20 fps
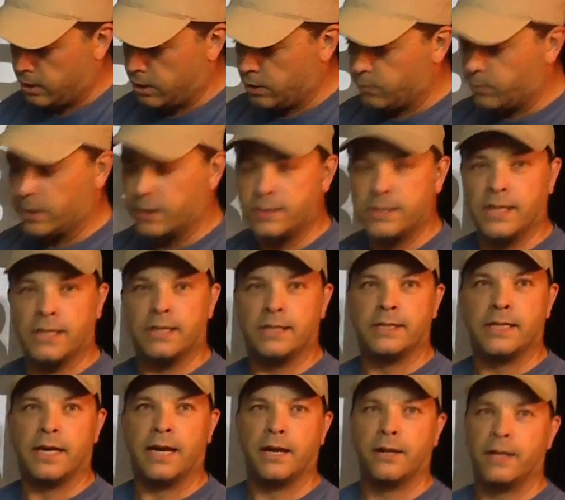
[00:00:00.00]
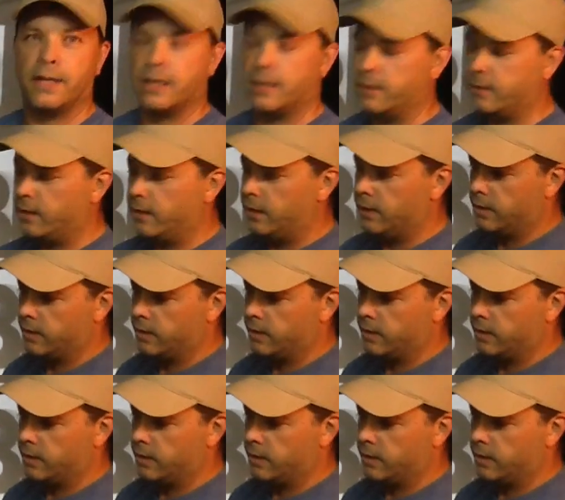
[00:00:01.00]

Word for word: going to want to set the tire down,